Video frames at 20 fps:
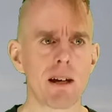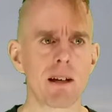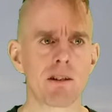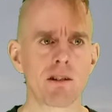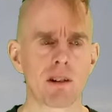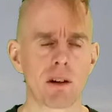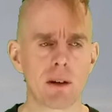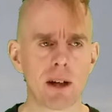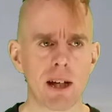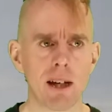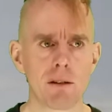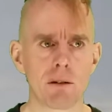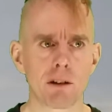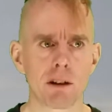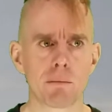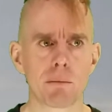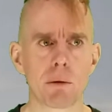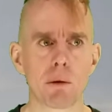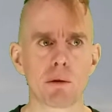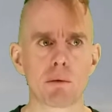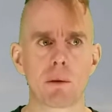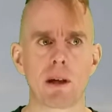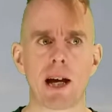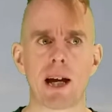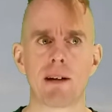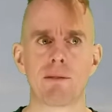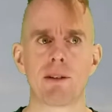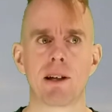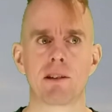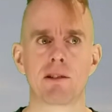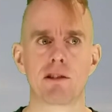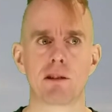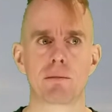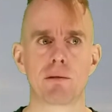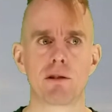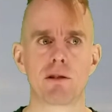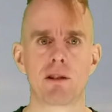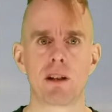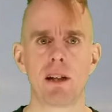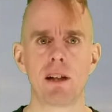And so here on the board we have that
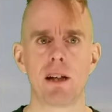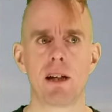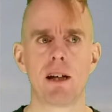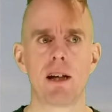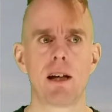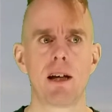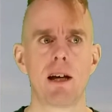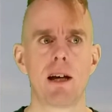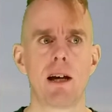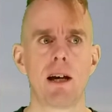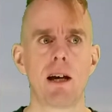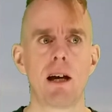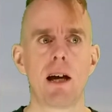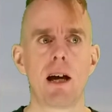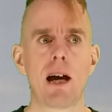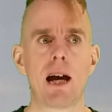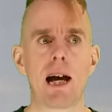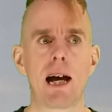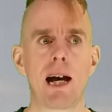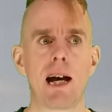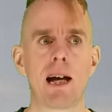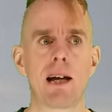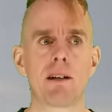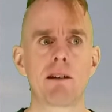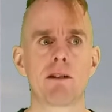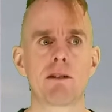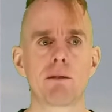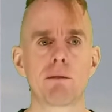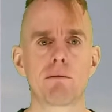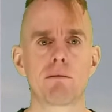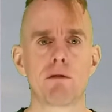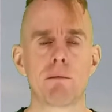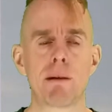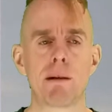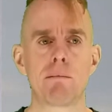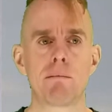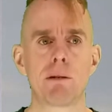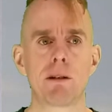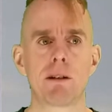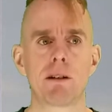subroutine, and
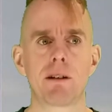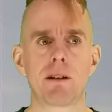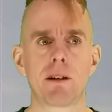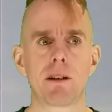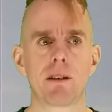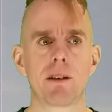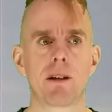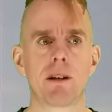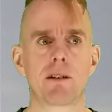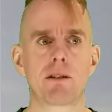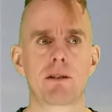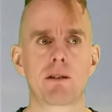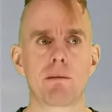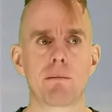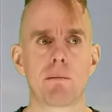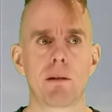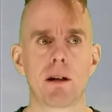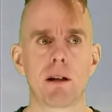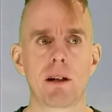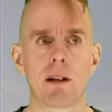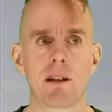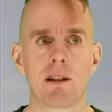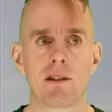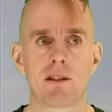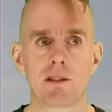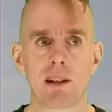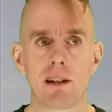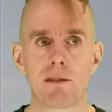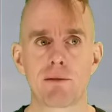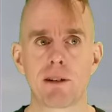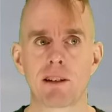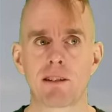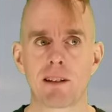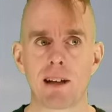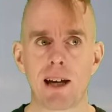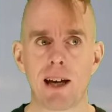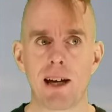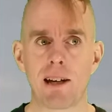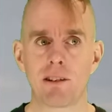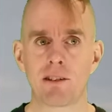remember that my state
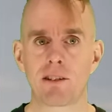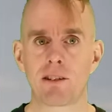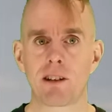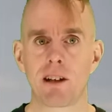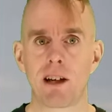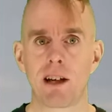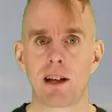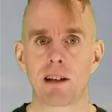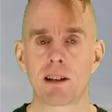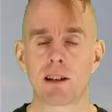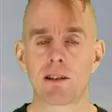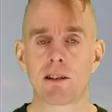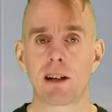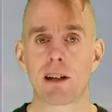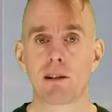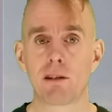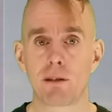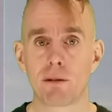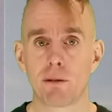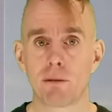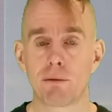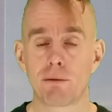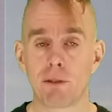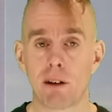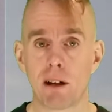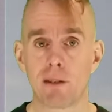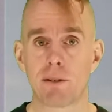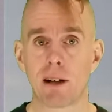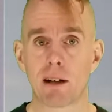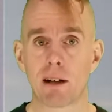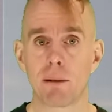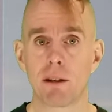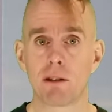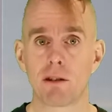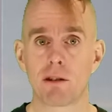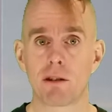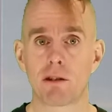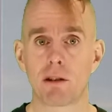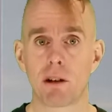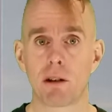vector S contains 5
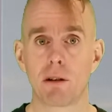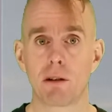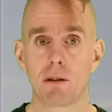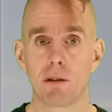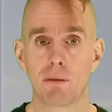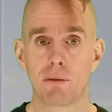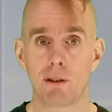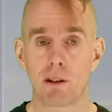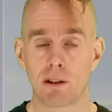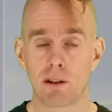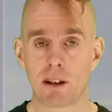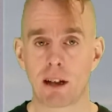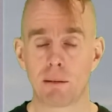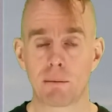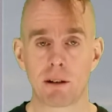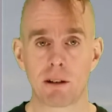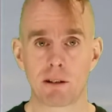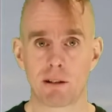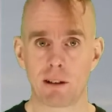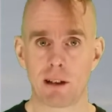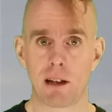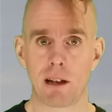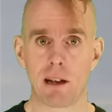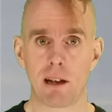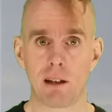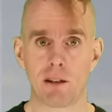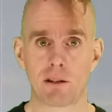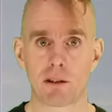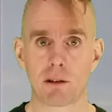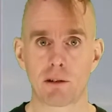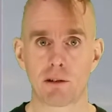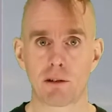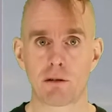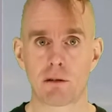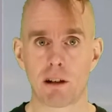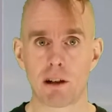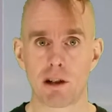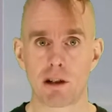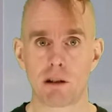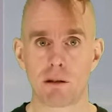elements. So the first element is
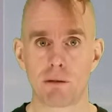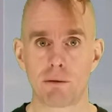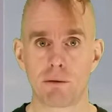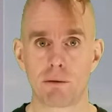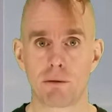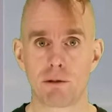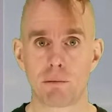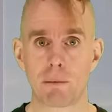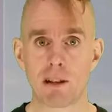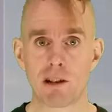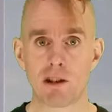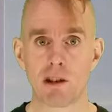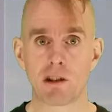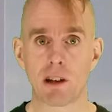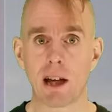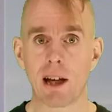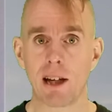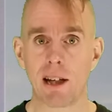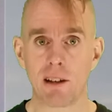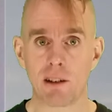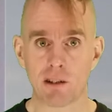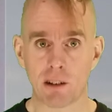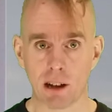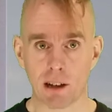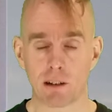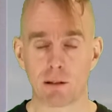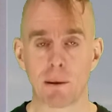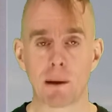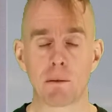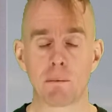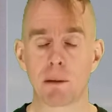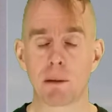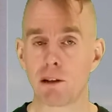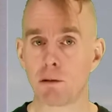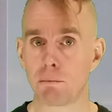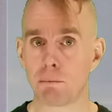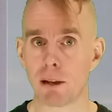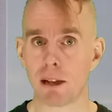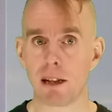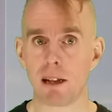concentration of species A, the second element
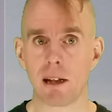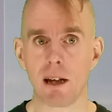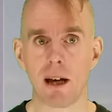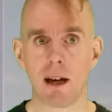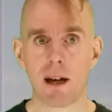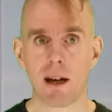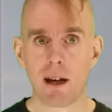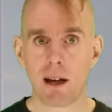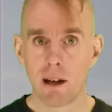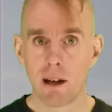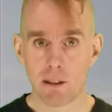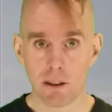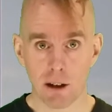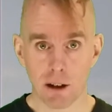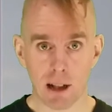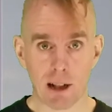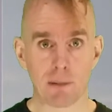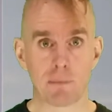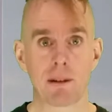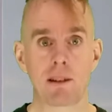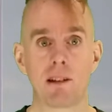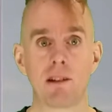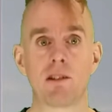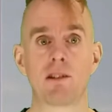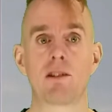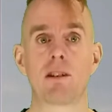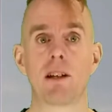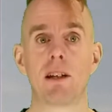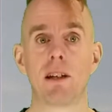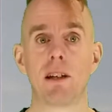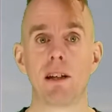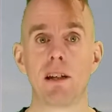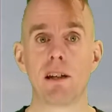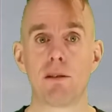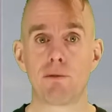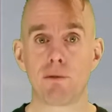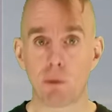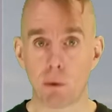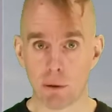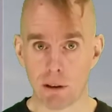is B, third element is
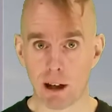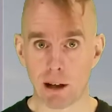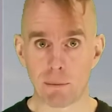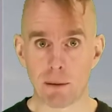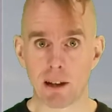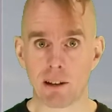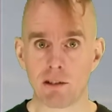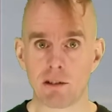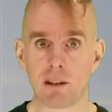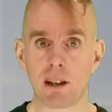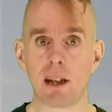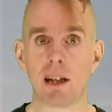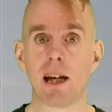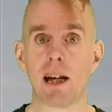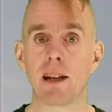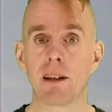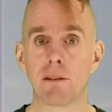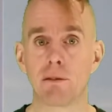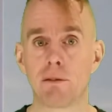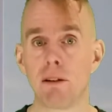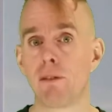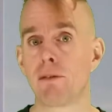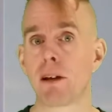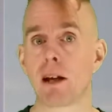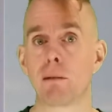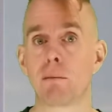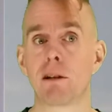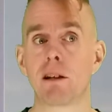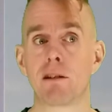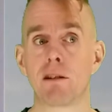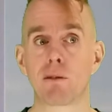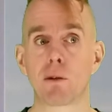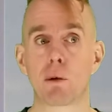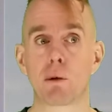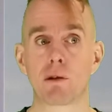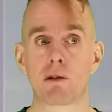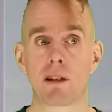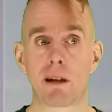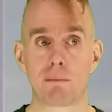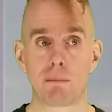C, fourth element is D, and the fifth element is of
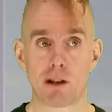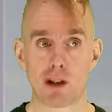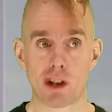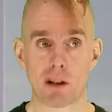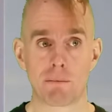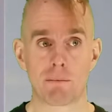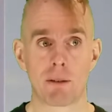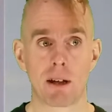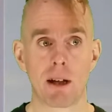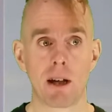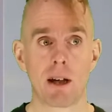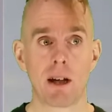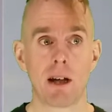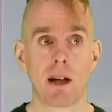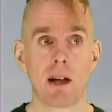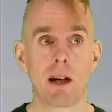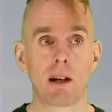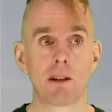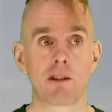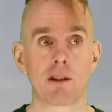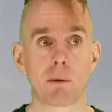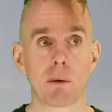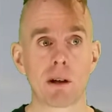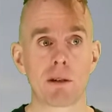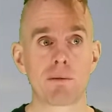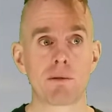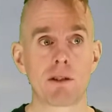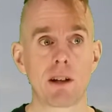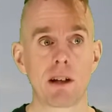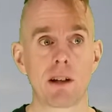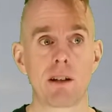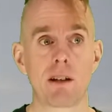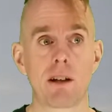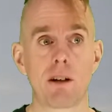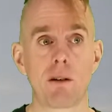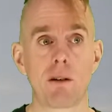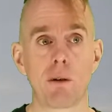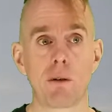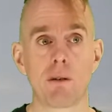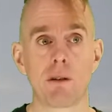course temperature. And so what I've
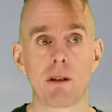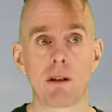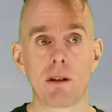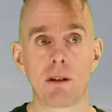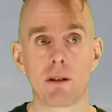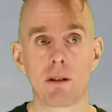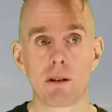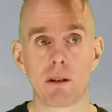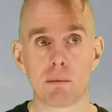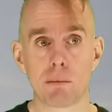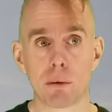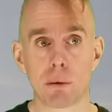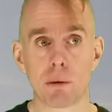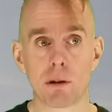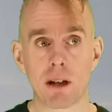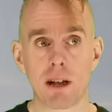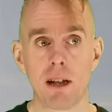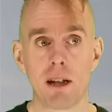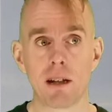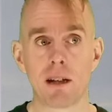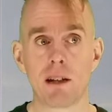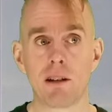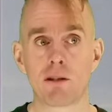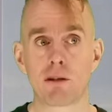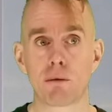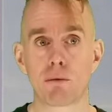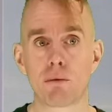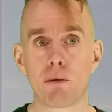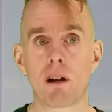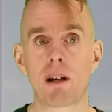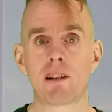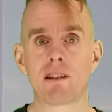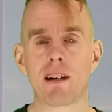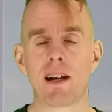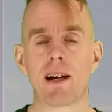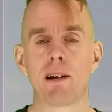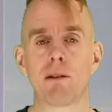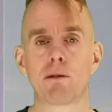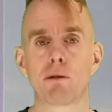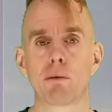done on the board here is to write
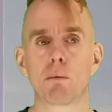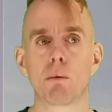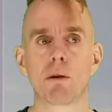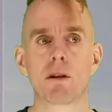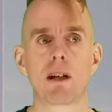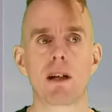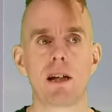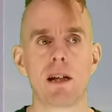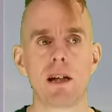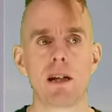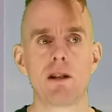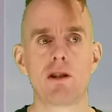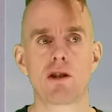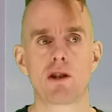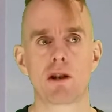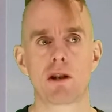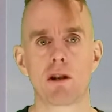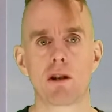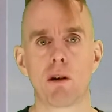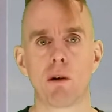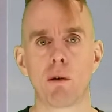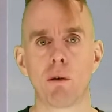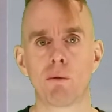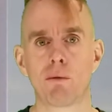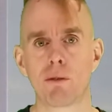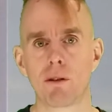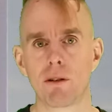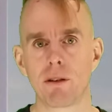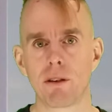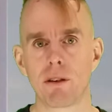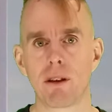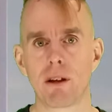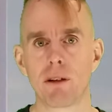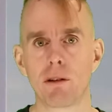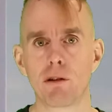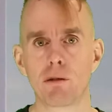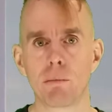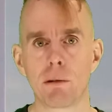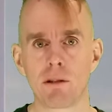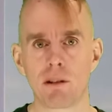out what each of
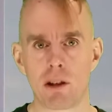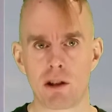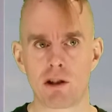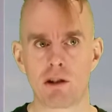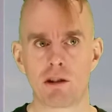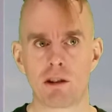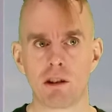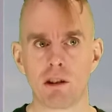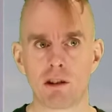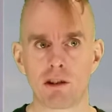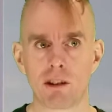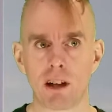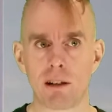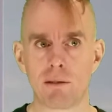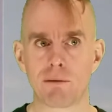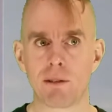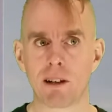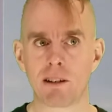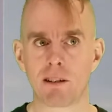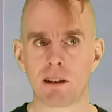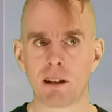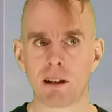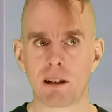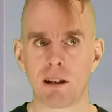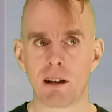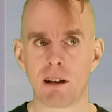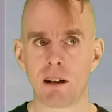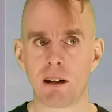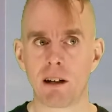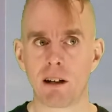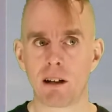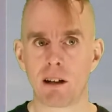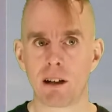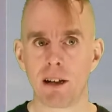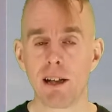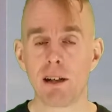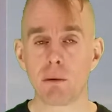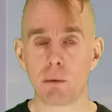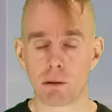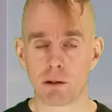those positions in the state vector are
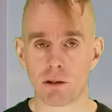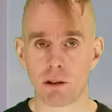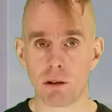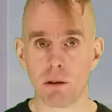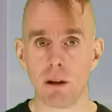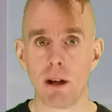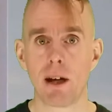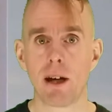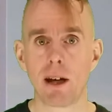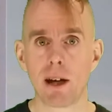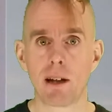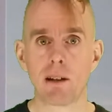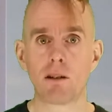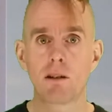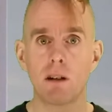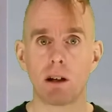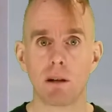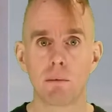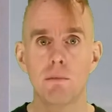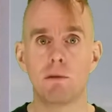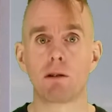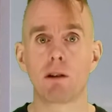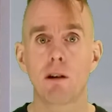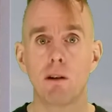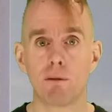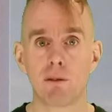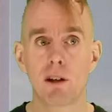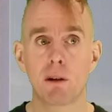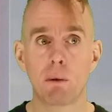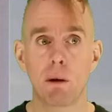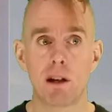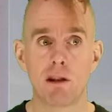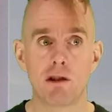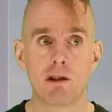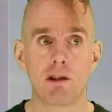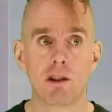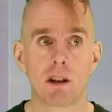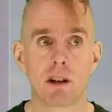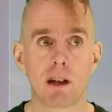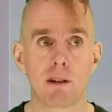equal to in terms of the
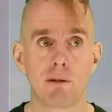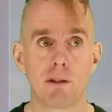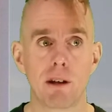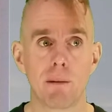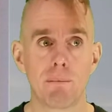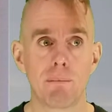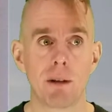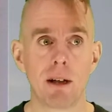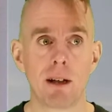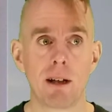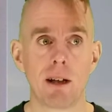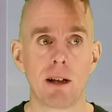equations that govern them.